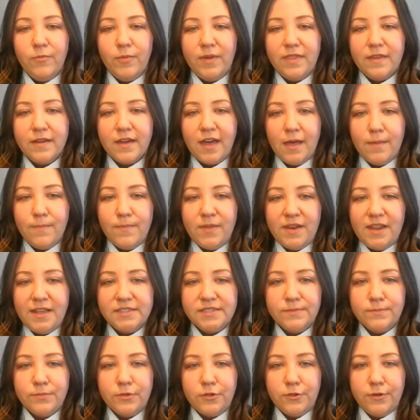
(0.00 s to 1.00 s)
When the
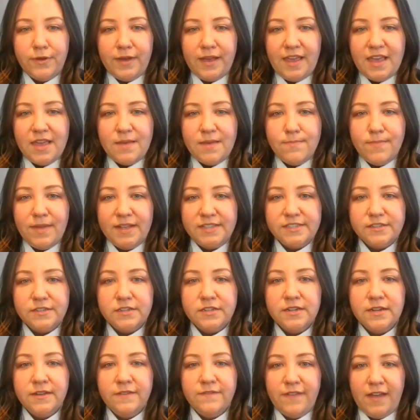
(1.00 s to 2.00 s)
company's employee
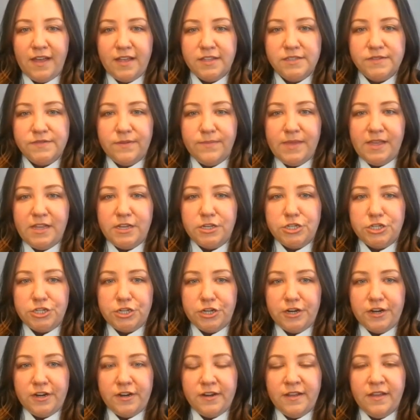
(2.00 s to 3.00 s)
embezzled funds from the
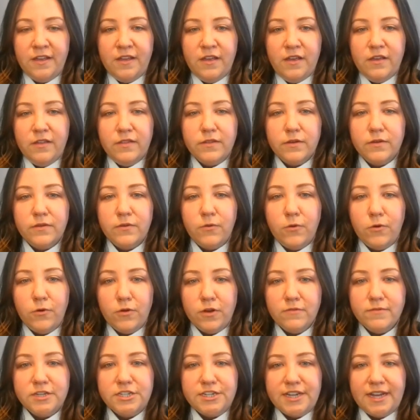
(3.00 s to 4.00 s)
insured, the
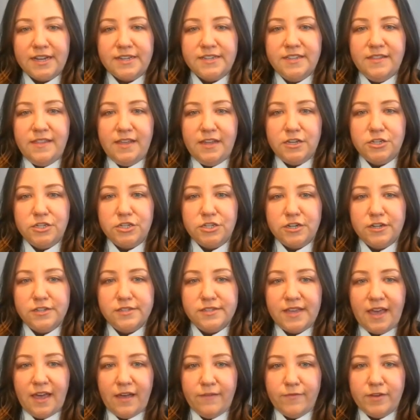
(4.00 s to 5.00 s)
court rejected the
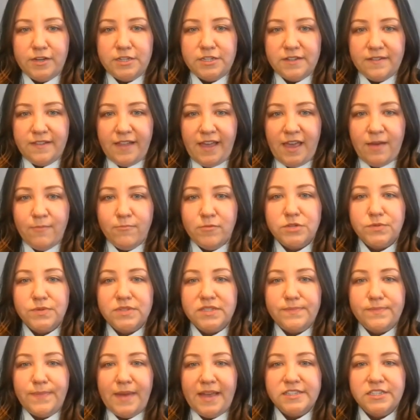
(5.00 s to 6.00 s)
insured's coverage claim, which
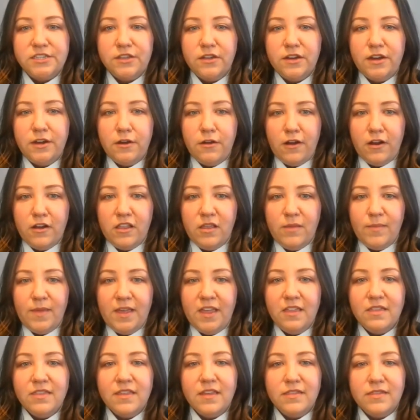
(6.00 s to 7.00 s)
was based on an
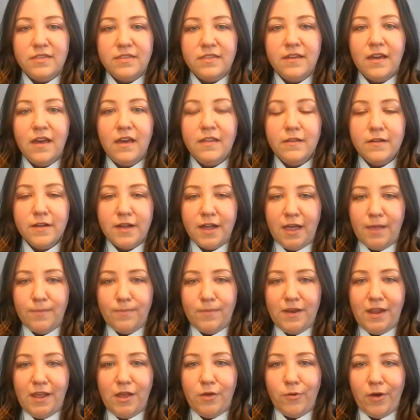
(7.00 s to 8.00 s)
argument that the other
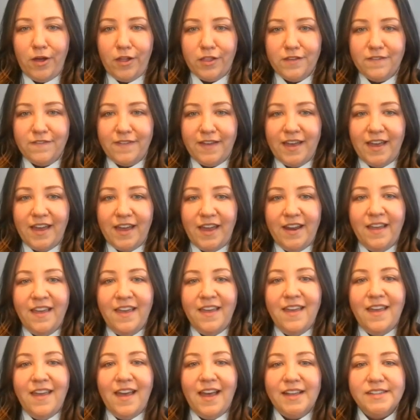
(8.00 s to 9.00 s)
company qualified
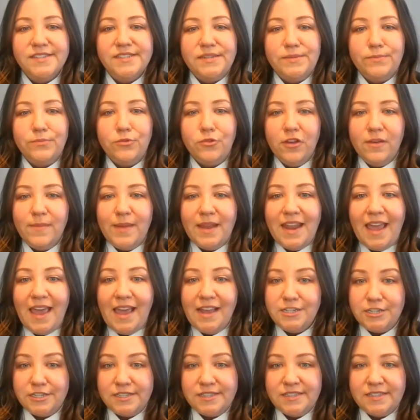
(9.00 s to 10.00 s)
as an employment
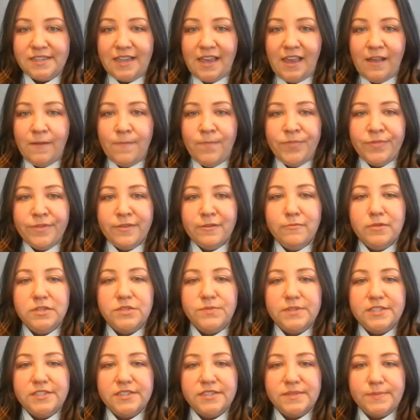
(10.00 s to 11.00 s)
agency,
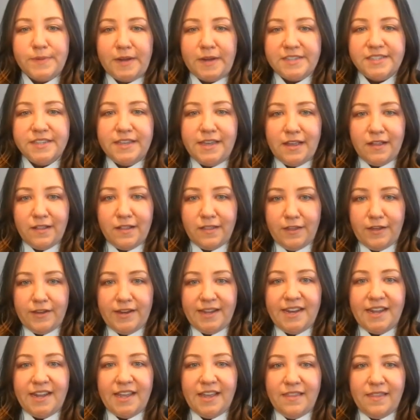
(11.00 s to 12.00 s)
which was expressly
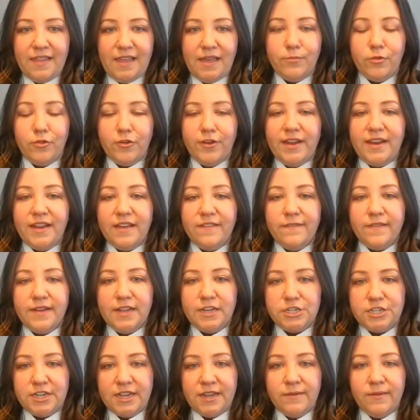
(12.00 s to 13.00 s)
included in the employee
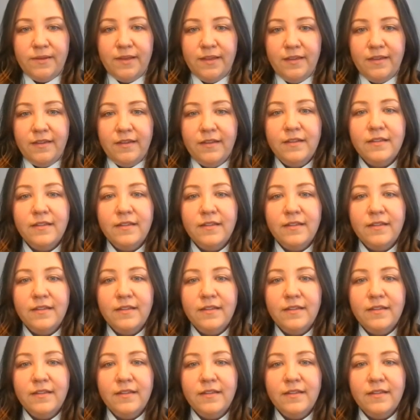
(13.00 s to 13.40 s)
definition.